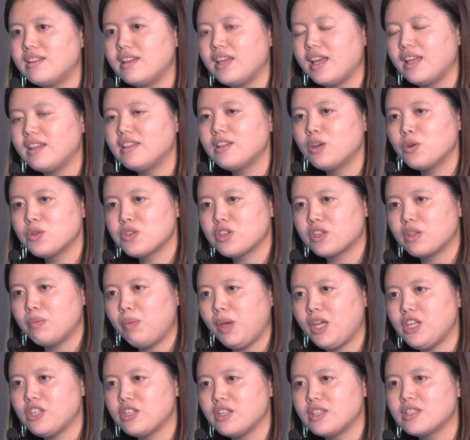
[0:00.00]
then those are the
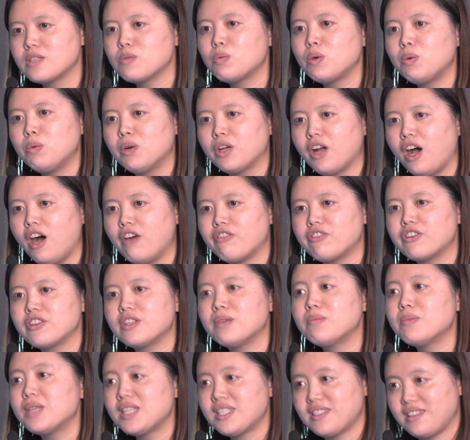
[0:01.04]
patients we would offer
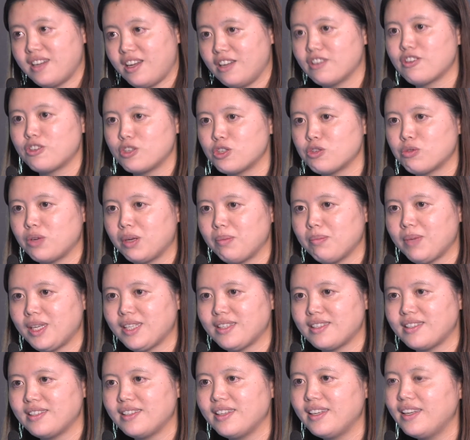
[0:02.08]
them the standard
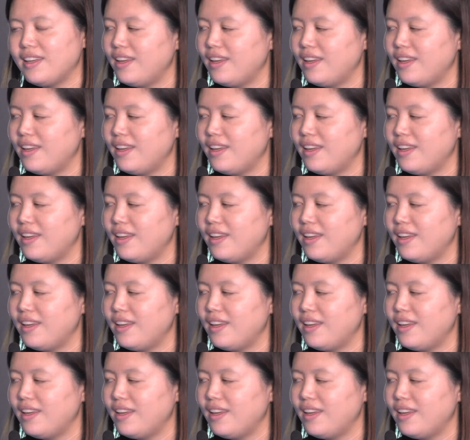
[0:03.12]
treatment.